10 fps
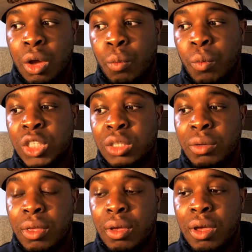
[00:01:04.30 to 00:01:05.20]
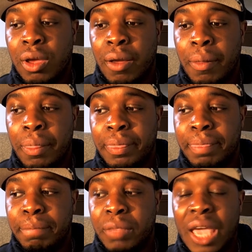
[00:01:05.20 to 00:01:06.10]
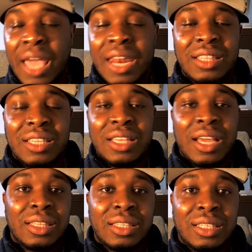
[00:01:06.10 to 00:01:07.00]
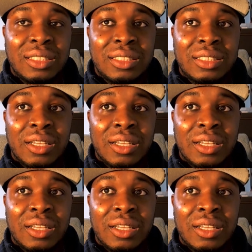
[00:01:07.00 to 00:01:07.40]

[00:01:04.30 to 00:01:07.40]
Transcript: Which, and I think that this